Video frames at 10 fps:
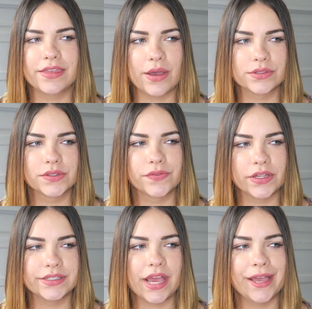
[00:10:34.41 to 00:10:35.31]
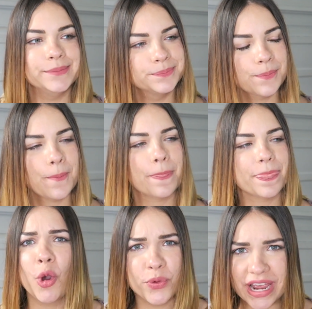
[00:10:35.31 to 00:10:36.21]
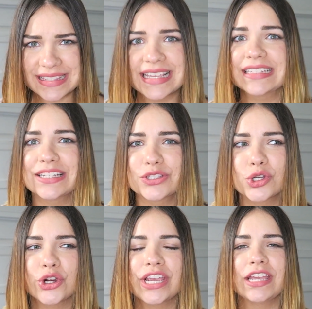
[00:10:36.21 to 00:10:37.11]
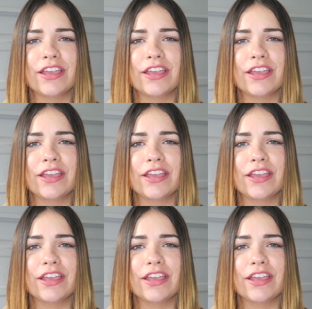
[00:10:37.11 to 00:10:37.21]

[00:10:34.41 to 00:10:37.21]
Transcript: That was a fun time. I hope you guys liked this story.